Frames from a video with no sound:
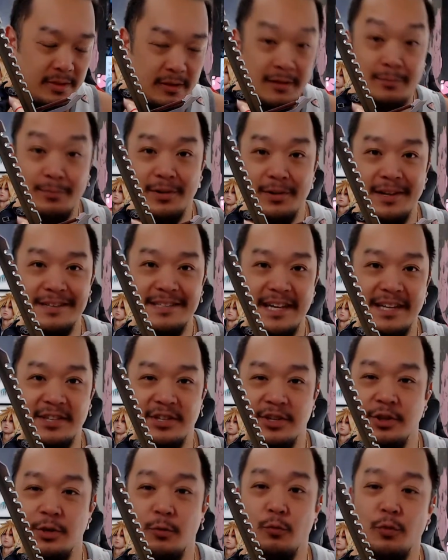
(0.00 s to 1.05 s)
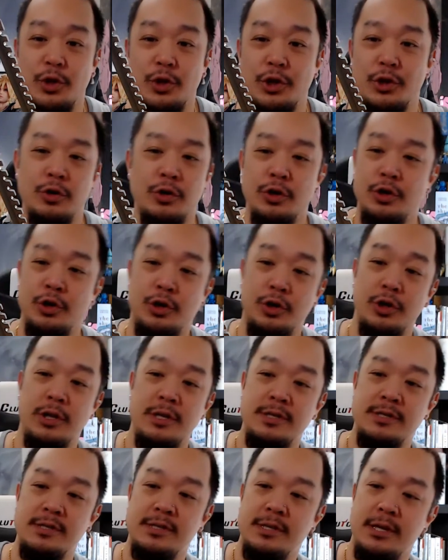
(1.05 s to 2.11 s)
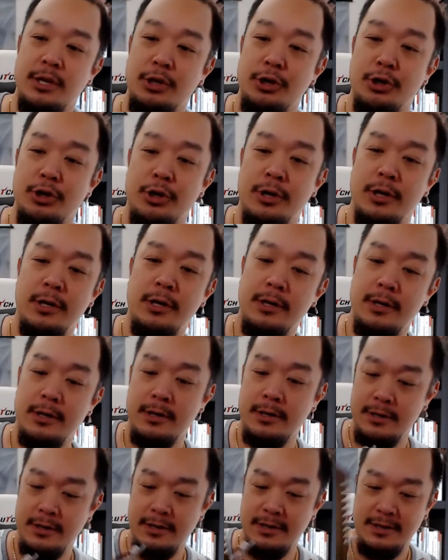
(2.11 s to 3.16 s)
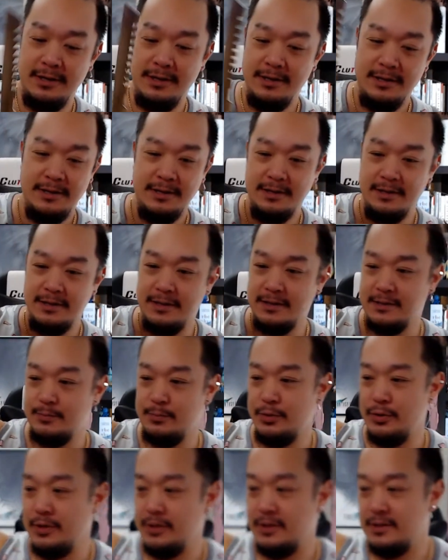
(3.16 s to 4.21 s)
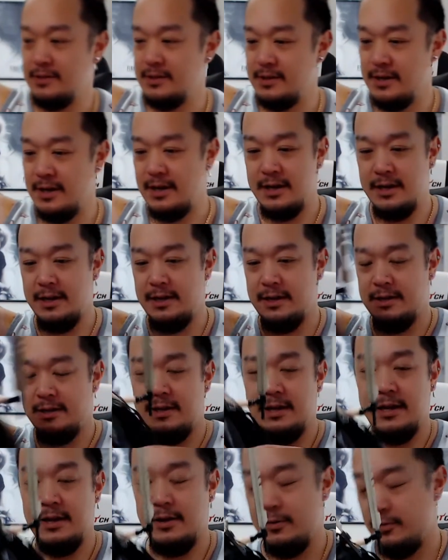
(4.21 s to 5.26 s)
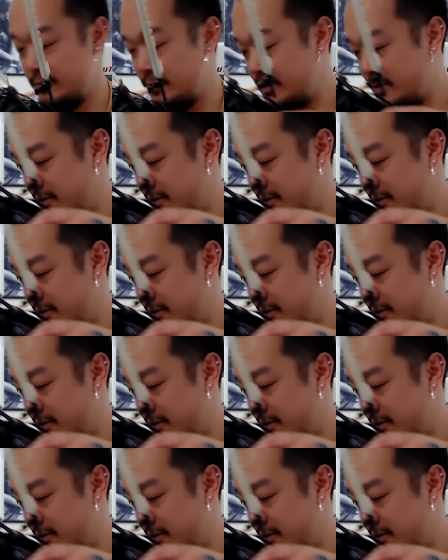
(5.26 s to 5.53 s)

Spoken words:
But let's get to the real goodies here. Let's put this guy down